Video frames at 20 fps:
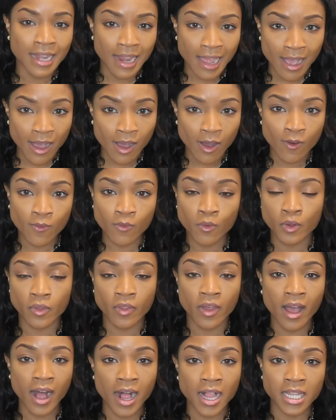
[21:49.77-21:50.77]
now for
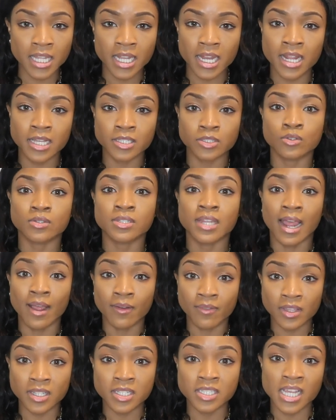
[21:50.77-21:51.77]
the holidays, so
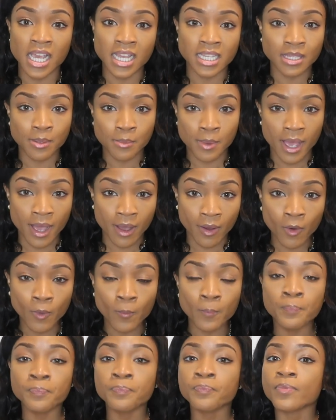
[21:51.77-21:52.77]
definitely check them
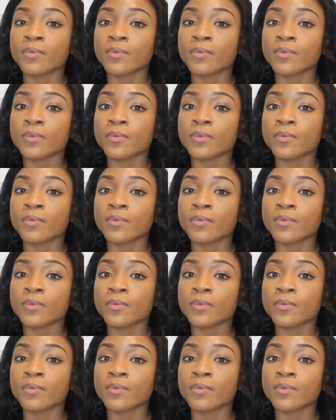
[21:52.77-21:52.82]
out